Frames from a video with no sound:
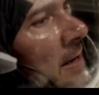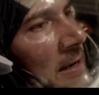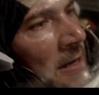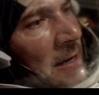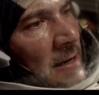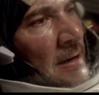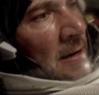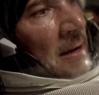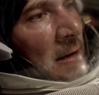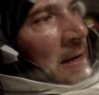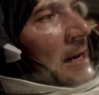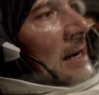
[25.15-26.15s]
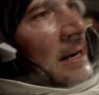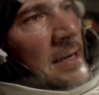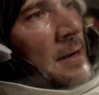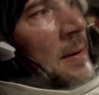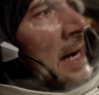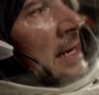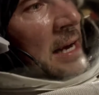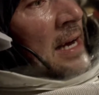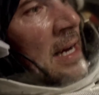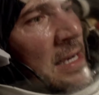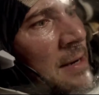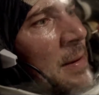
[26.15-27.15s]
is right on top of you. Come on,
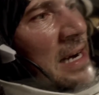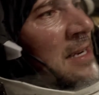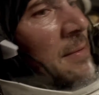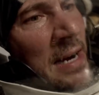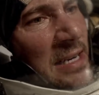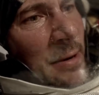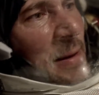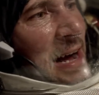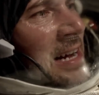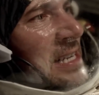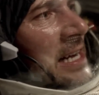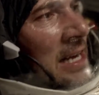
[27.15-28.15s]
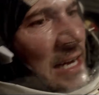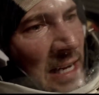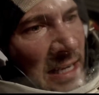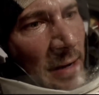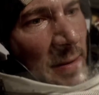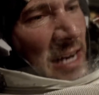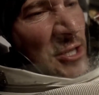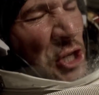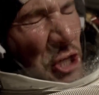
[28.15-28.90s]
come on, come on. Come on,